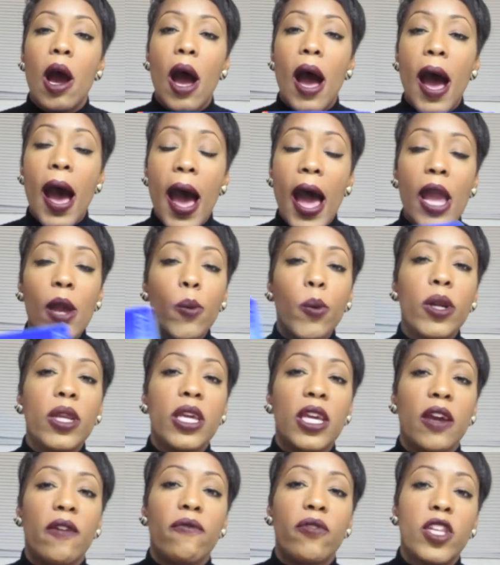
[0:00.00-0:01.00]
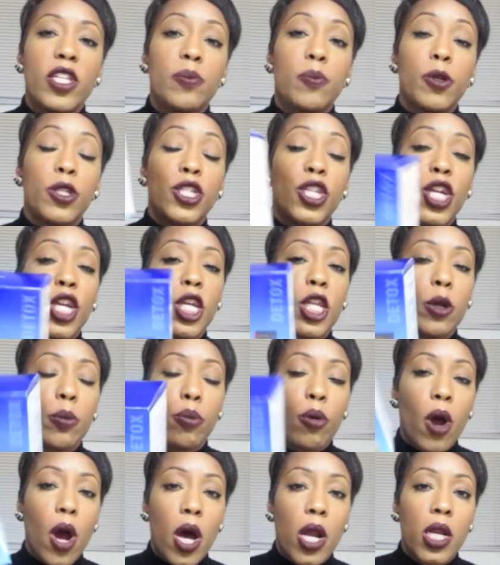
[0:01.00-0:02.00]
I would give this particular
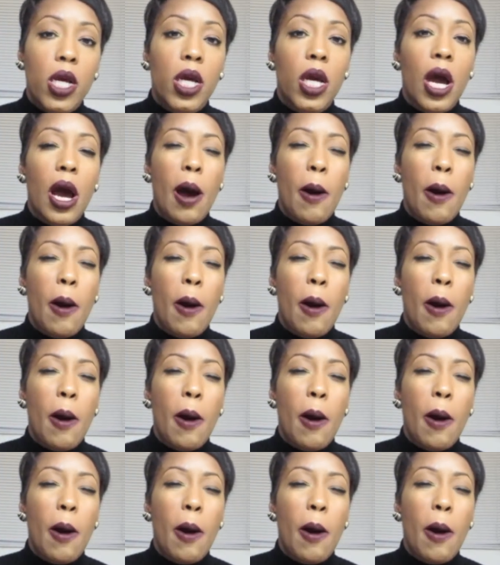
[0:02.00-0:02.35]
product